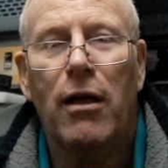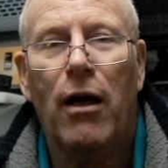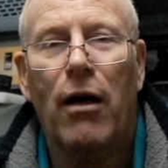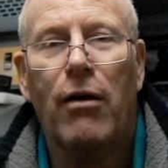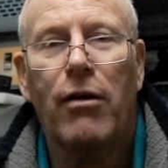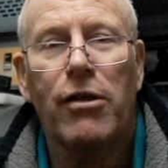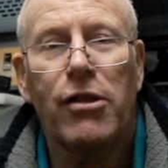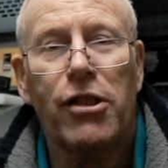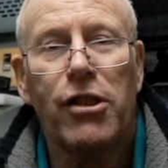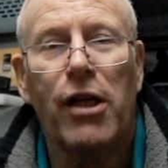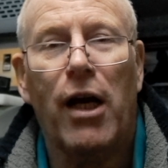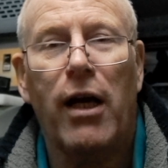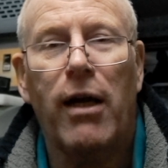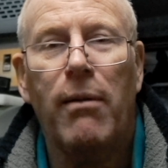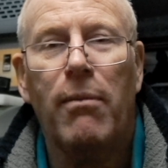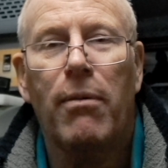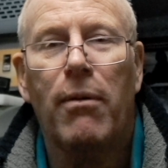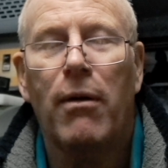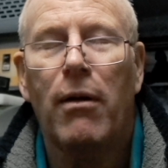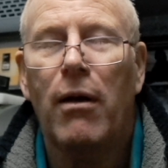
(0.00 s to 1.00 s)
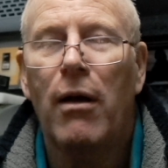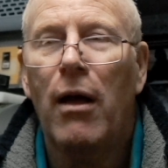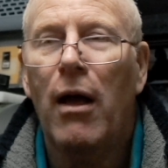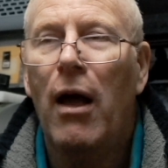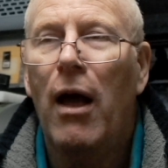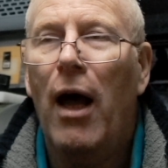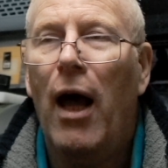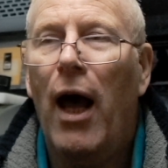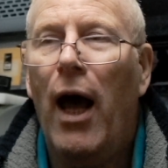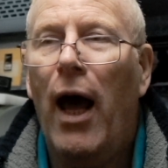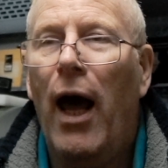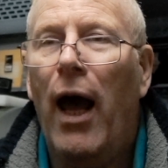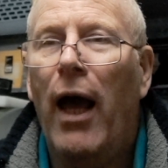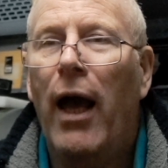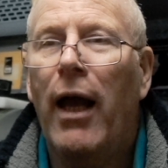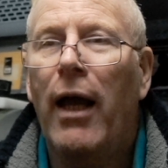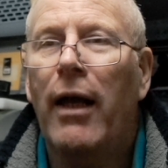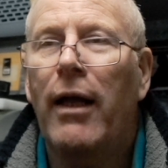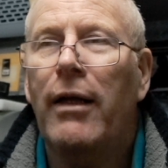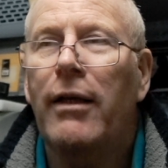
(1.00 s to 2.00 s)
I could shape
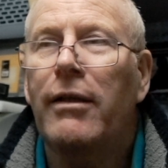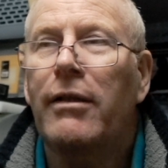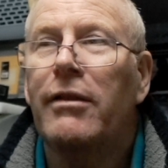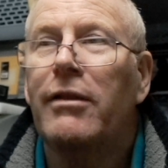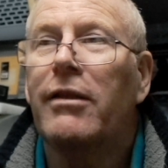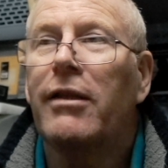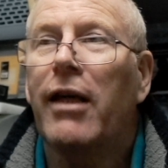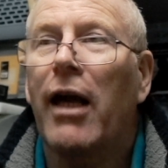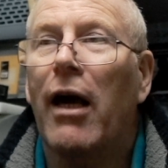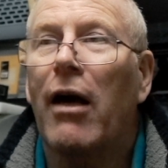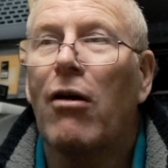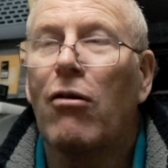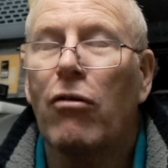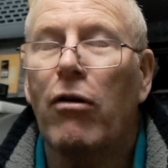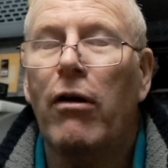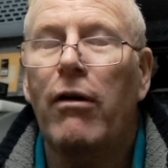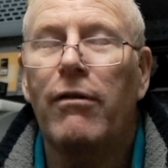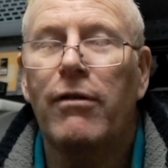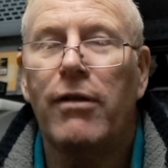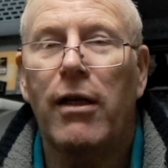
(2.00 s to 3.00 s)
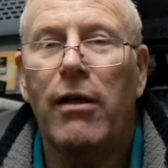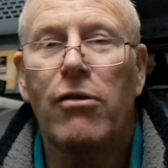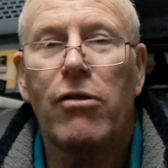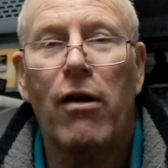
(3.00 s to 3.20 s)
and get a grooves in.